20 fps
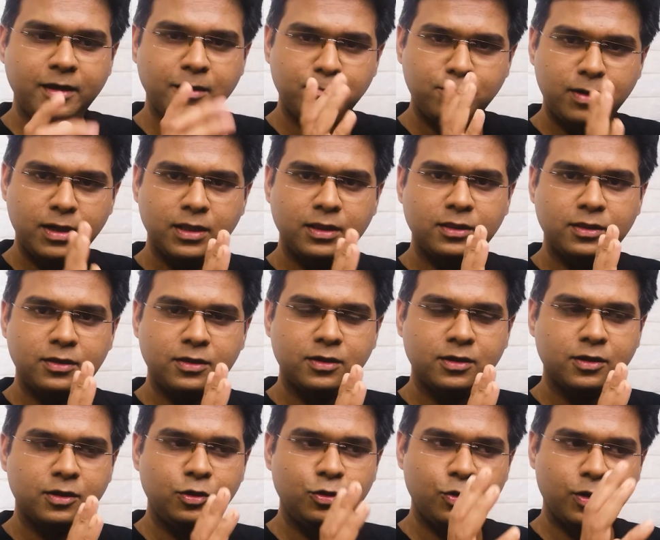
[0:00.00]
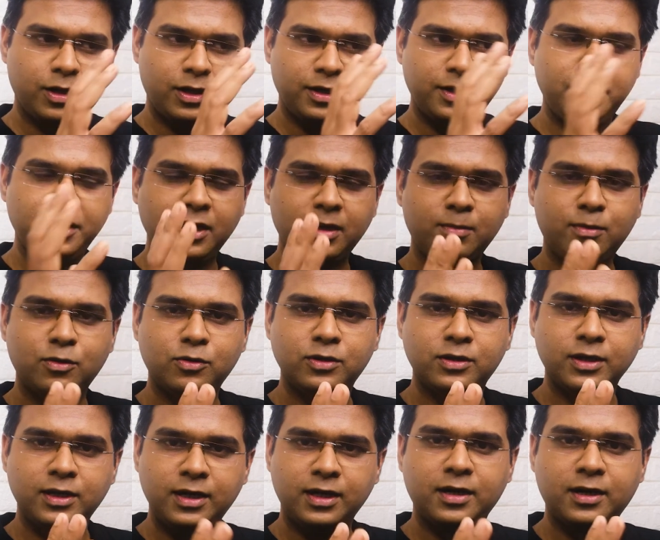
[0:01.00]
a month, you are reading about
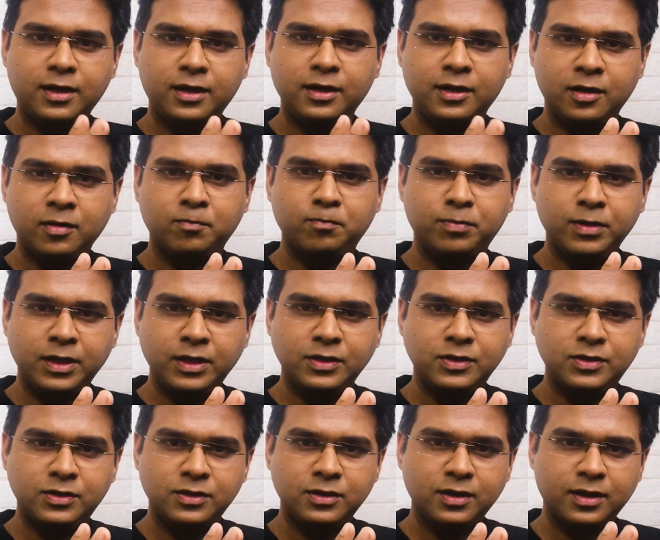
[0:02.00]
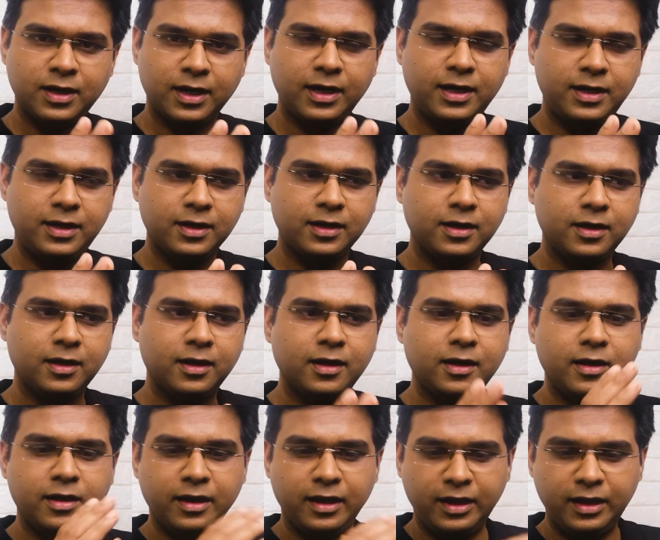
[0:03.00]
300 companies, right?
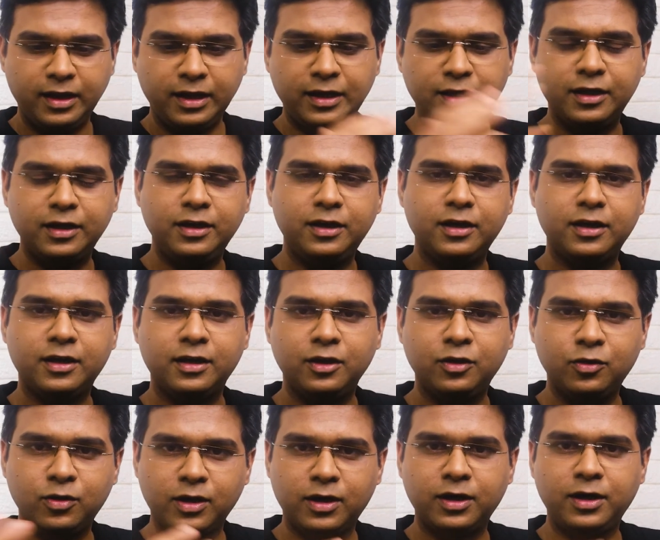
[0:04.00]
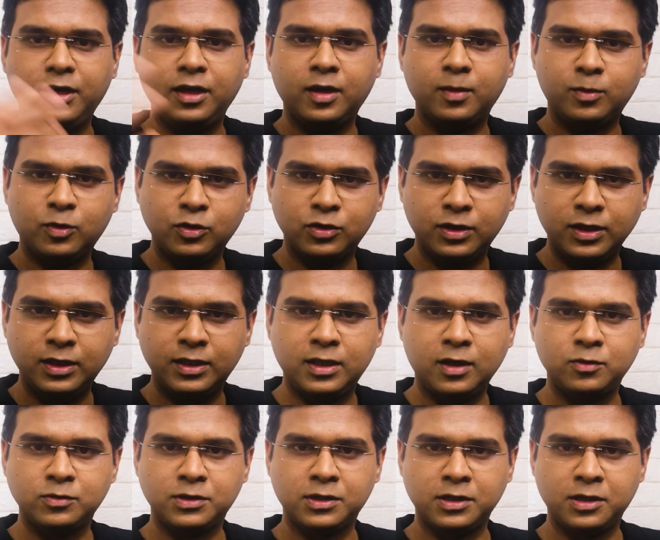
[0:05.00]
In a year, you are reading about
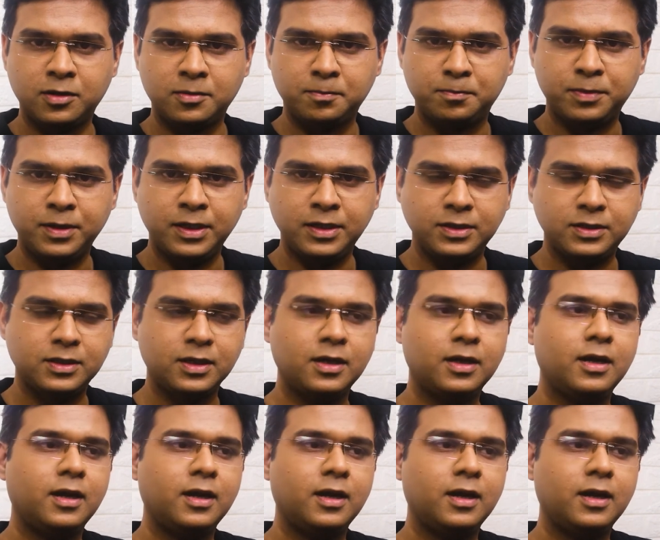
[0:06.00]
3,000 companies.